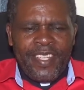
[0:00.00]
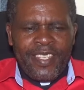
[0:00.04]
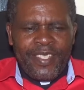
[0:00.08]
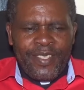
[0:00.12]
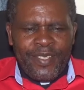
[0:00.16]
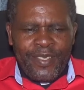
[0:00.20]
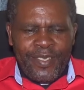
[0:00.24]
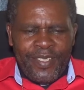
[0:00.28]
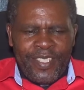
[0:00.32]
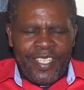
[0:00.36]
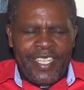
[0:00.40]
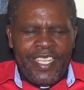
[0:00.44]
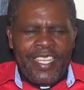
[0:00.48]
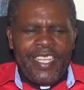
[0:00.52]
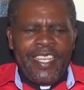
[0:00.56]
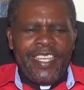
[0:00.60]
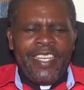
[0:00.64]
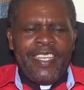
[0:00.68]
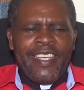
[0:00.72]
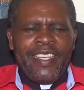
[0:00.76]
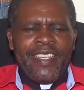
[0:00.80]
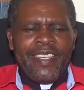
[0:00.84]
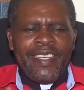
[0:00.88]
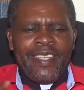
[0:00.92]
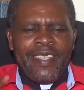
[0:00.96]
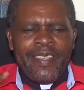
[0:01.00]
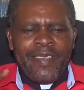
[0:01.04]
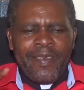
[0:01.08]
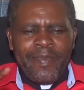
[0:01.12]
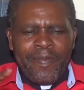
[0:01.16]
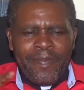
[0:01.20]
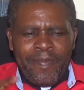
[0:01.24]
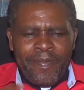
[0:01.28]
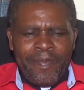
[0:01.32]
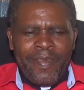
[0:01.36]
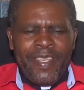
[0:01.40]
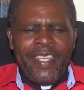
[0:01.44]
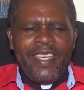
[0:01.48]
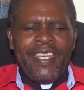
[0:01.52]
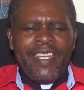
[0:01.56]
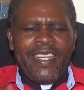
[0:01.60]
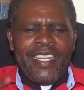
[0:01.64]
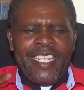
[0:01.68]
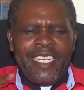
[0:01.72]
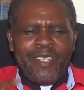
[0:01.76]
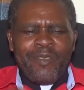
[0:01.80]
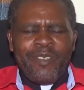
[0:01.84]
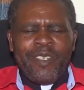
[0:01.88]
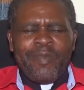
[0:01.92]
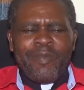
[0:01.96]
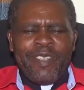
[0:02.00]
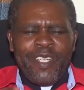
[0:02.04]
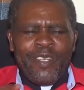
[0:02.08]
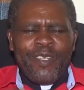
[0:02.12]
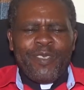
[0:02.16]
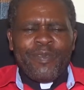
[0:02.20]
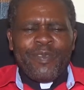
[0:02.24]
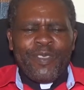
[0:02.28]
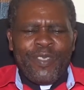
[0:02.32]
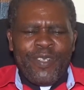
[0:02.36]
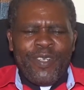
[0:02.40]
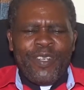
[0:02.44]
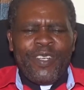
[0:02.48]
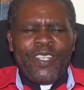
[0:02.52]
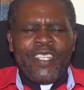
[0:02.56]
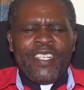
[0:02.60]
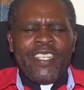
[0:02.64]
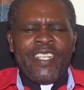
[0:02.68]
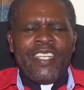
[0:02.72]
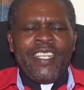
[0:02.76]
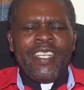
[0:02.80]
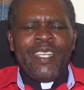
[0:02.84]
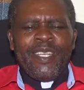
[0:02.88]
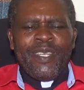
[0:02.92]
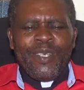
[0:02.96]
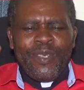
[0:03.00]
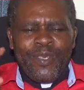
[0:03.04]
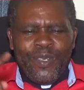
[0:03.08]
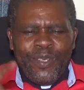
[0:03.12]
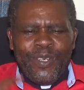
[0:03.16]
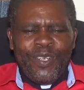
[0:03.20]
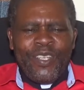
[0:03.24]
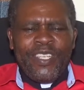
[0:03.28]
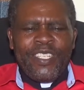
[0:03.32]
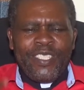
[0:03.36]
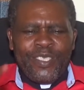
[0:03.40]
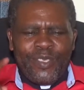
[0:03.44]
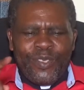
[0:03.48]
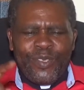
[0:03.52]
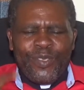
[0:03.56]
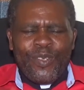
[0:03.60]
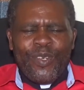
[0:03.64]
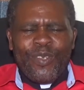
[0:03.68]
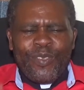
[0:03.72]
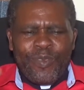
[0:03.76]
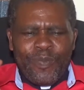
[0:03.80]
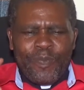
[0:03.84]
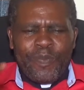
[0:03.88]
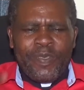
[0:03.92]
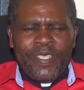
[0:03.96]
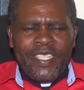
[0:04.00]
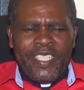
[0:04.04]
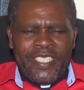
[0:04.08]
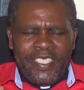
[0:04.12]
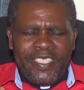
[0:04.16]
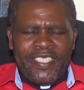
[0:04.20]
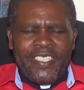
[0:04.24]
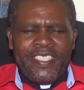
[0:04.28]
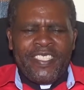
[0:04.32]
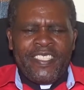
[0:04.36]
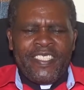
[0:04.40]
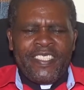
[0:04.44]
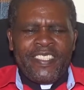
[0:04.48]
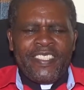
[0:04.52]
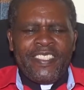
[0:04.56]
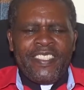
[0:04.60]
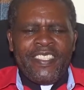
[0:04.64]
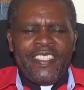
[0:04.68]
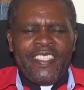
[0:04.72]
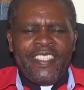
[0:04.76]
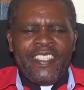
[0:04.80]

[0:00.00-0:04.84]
Today, men and women of God going to wrong places